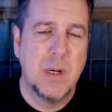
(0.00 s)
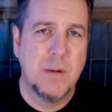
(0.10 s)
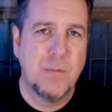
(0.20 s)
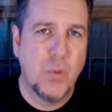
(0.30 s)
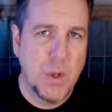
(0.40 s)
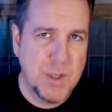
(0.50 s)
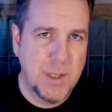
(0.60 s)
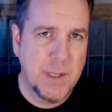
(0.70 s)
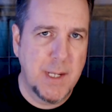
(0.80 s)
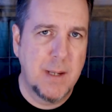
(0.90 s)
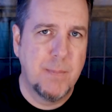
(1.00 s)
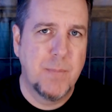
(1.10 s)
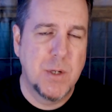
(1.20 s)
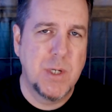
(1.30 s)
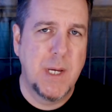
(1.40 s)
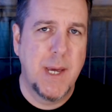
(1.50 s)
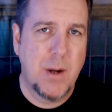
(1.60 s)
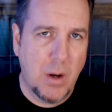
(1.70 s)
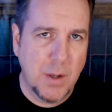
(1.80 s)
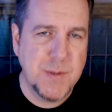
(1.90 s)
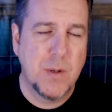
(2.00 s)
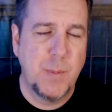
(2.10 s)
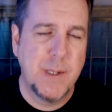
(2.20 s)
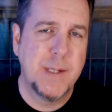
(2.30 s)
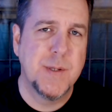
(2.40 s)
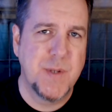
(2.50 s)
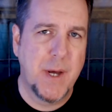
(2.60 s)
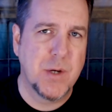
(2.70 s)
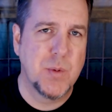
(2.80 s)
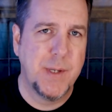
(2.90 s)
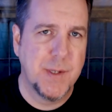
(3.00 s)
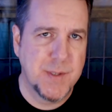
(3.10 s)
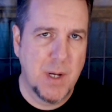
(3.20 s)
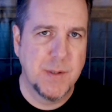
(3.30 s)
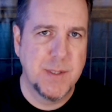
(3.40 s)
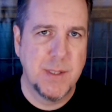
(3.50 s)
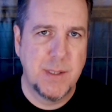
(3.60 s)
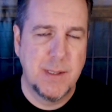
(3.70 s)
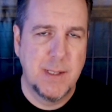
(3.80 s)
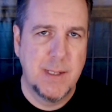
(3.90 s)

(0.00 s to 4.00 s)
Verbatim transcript: Unfortunately, she had also been sexually assaulted.